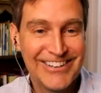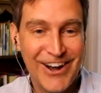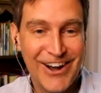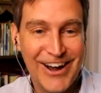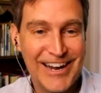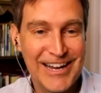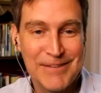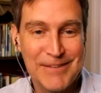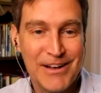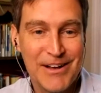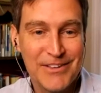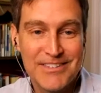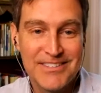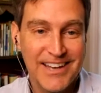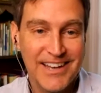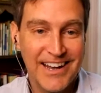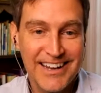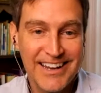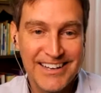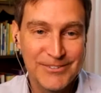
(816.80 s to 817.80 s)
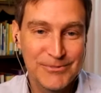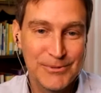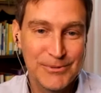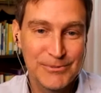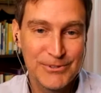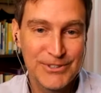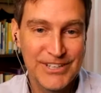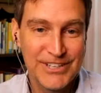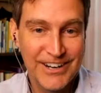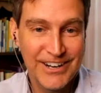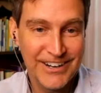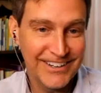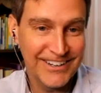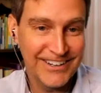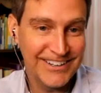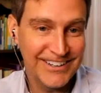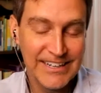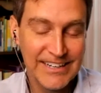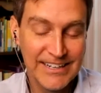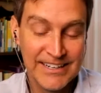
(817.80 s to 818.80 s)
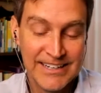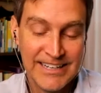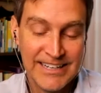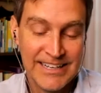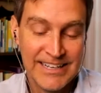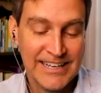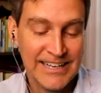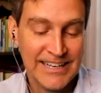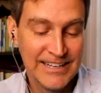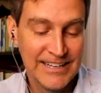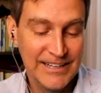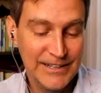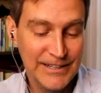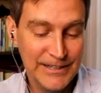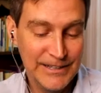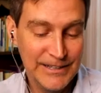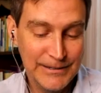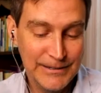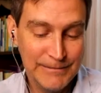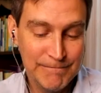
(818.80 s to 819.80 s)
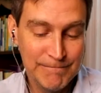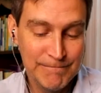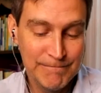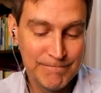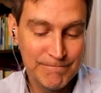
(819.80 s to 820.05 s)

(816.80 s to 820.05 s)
talking about sex when we're young and um,